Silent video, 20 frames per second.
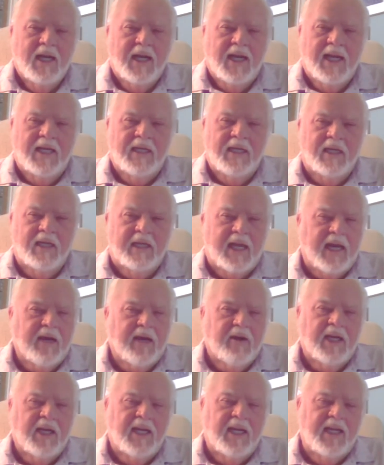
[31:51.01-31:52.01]
and they
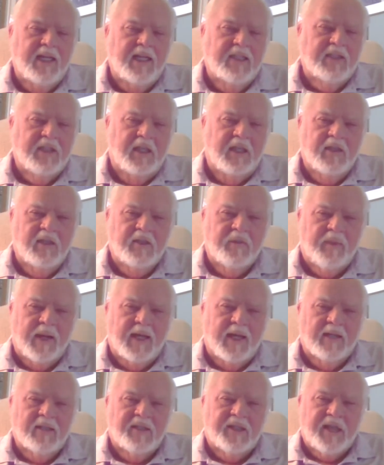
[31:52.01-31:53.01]
count heads and there's
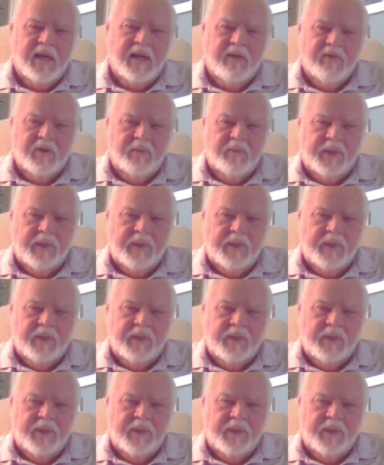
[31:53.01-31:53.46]
about 7